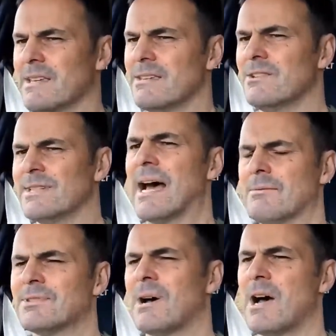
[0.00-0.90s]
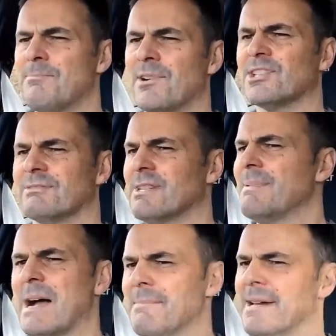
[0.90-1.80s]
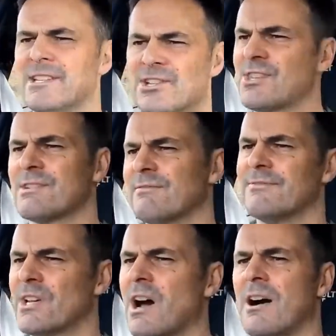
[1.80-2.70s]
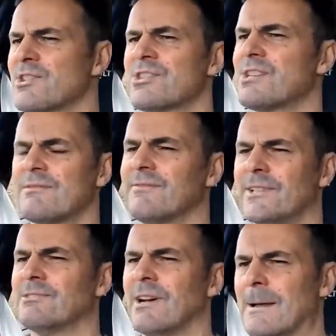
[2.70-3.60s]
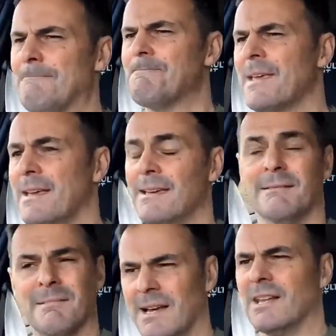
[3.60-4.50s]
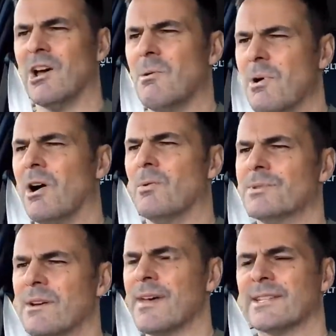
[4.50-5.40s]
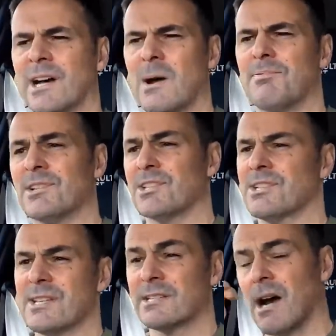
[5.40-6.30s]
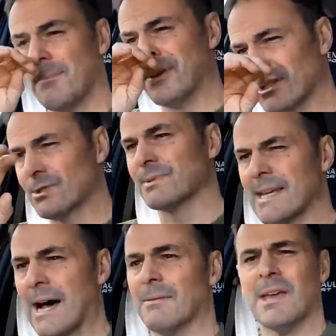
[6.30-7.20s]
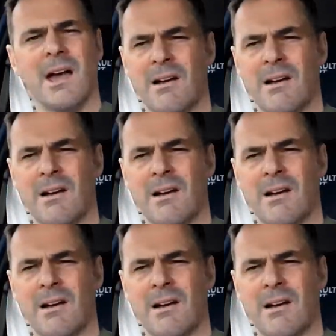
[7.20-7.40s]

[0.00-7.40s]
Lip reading: you're down tyre pressure in the back, mate. It just doesn't, your car just doesn't feel right. And lo and behold, we've done their tyre pressures and their tyre pressures were down.